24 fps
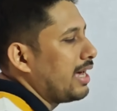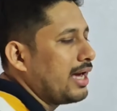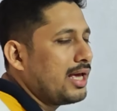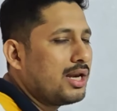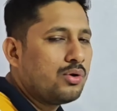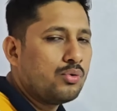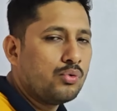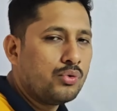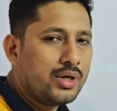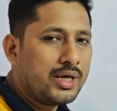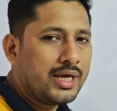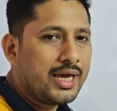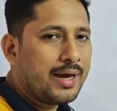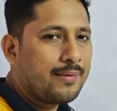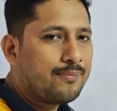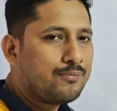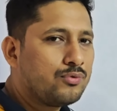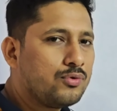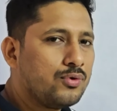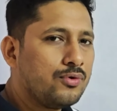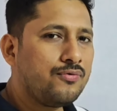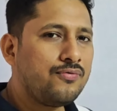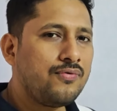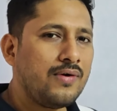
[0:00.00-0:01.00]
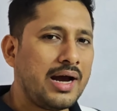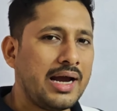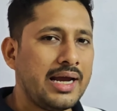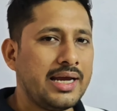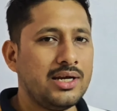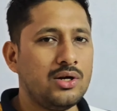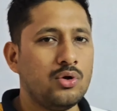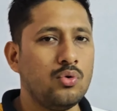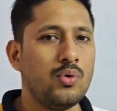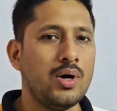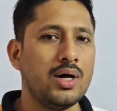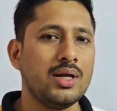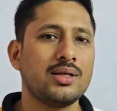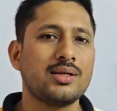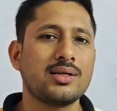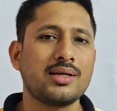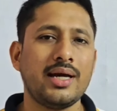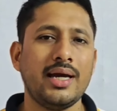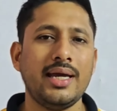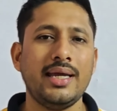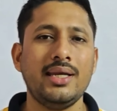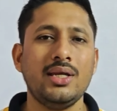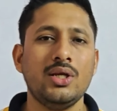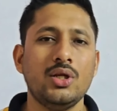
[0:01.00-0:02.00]
and we have to find what
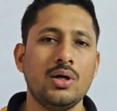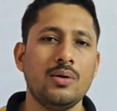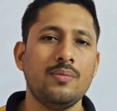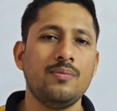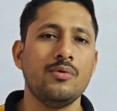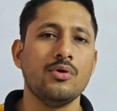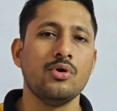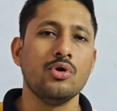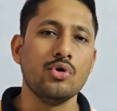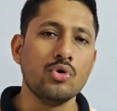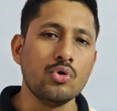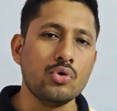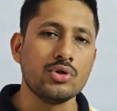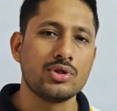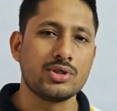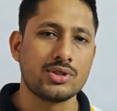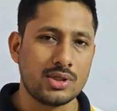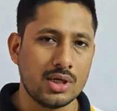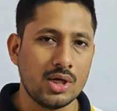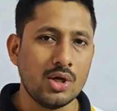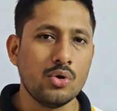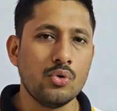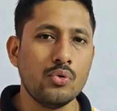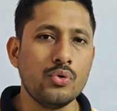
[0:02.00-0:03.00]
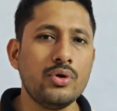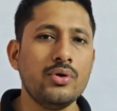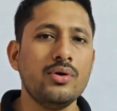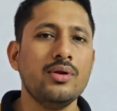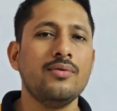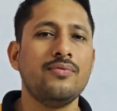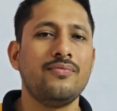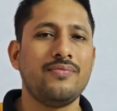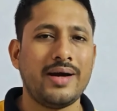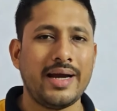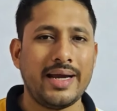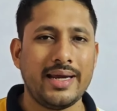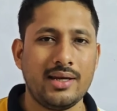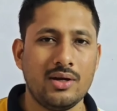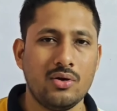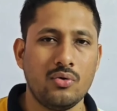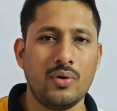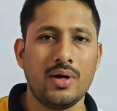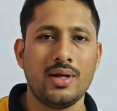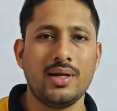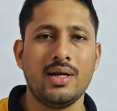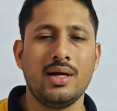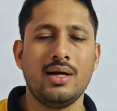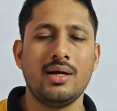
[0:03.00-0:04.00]
kind of roots we will find,
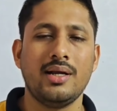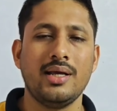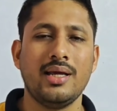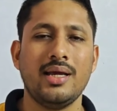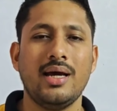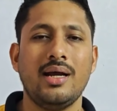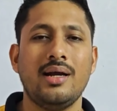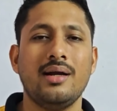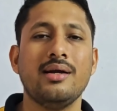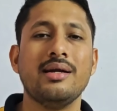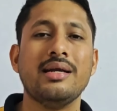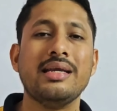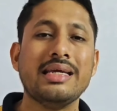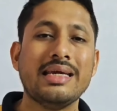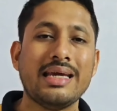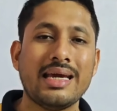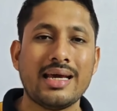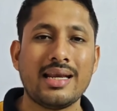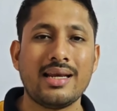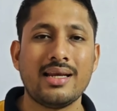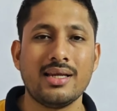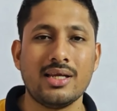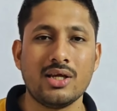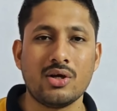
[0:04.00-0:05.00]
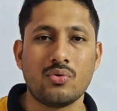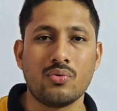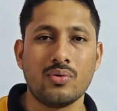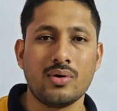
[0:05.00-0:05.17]
whether they are real